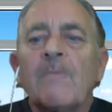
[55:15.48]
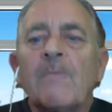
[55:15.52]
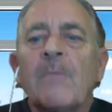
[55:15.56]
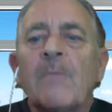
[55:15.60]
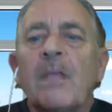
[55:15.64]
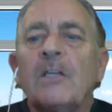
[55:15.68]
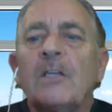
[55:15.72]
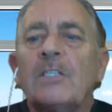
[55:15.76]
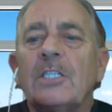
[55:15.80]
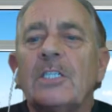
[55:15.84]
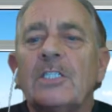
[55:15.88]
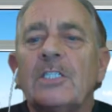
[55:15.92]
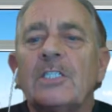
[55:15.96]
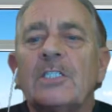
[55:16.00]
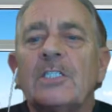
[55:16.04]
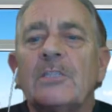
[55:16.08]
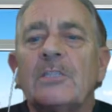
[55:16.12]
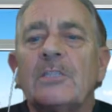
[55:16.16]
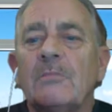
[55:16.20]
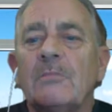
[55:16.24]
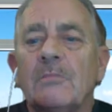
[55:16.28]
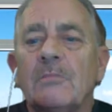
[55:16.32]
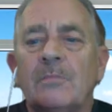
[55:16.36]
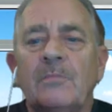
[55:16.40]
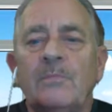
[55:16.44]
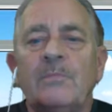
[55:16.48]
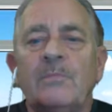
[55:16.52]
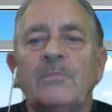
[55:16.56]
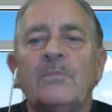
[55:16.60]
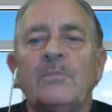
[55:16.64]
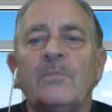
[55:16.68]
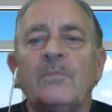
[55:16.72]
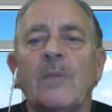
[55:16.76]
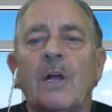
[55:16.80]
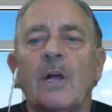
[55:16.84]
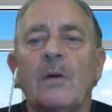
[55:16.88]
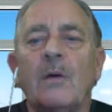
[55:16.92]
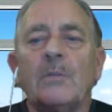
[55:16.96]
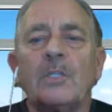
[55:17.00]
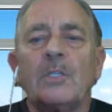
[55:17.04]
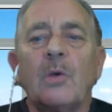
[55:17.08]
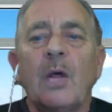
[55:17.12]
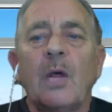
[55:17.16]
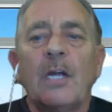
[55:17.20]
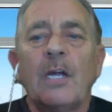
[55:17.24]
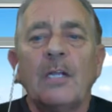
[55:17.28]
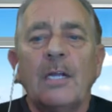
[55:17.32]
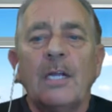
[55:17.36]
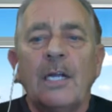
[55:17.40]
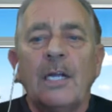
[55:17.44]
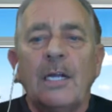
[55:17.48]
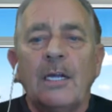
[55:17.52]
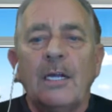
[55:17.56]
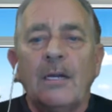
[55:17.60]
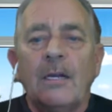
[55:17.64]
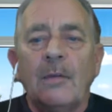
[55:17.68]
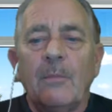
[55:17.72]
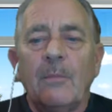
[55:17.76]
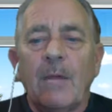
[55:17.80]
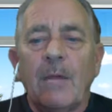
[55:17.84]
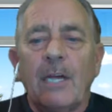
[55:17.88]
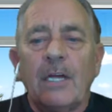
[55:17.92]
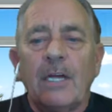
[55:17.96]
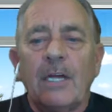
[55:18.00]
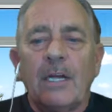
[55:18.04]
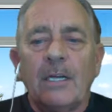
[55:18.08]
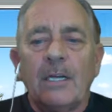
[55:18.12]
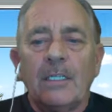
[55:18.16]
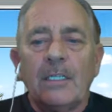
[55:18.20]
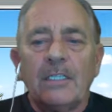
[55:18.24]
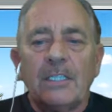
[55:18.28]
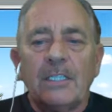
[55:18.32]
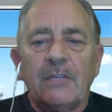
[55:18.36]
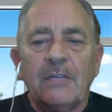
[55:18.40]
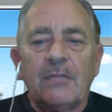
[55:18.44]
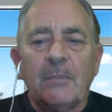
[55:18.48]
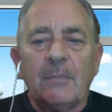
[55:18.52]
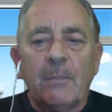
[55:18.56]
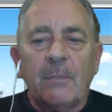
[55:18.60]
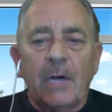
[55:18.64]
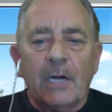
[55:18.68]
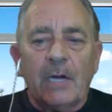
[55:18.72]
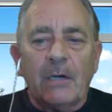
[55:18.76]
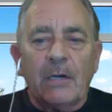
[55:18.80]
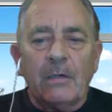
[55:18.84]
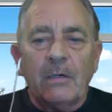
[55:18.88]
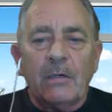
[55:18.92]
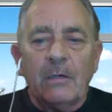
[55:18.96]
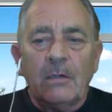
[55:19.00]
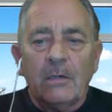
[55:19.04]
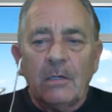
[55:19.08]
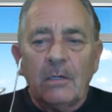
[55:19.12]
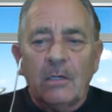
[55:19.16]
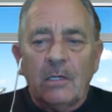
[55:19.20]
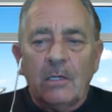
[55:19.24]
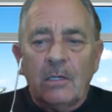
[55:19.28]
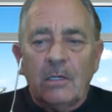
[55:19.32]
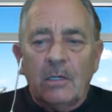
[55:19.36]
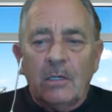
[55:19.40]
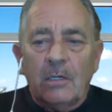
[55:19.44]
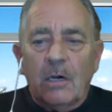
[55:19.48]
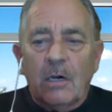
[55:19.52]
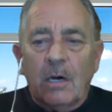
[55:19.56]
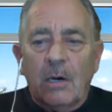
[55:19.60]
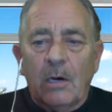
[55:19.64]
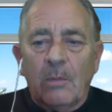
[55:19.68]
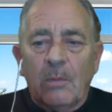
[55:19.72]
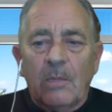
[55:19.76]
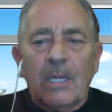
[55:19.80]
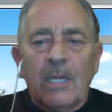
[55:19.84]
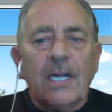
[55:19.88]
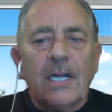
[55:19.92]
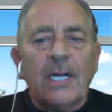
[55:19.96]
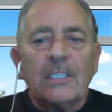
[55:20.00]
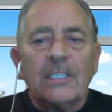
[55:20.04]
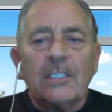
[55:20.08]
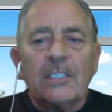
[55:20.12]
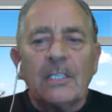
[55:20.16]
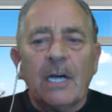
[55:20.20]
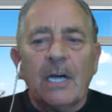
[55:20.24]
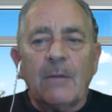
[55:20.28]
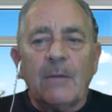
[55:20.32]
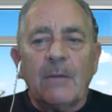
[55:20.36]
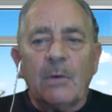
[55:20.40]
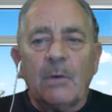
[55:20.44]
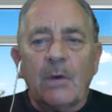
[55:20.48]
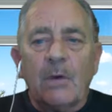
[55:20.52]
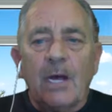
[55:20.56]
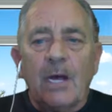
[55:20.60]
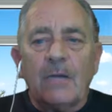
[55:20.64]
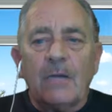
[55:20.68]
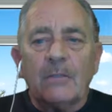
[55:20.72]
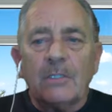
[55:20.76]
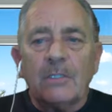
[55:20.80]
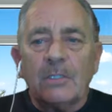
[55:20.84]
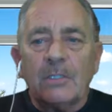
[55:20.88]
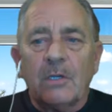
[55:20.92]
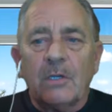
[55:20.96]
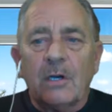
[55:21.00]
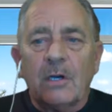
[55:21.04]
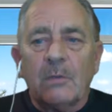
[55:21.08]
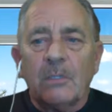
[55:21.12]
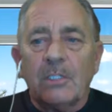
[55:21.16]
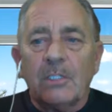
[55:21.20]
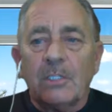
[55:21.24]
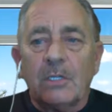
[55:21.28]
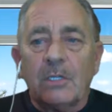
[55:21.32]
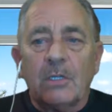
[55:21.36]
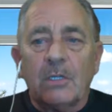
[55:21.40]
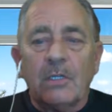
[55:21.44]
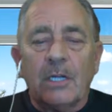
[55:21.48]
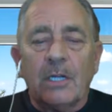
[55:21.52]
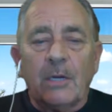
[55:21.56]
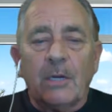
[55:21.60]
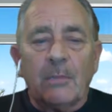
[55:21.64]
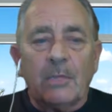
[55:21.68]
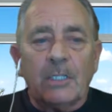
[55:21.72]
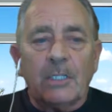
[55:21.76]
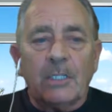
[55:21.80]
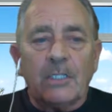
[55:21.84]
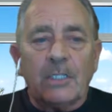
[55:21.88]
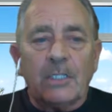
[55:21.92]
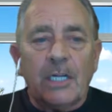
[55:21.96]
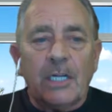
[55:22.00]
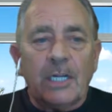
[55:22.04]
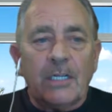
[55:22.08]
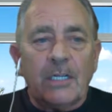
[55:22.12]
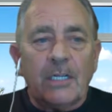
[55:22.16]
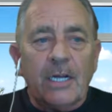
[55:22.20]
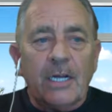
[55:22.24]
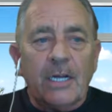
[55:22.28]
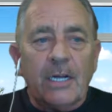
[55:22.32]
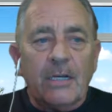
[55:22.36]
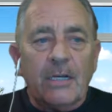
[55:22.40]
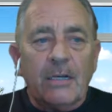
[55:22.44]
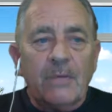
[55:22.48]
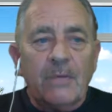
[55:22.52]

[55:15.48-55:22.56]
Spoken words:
Just helps greatly in making this even better the next time around. So I would certainly appreciate that.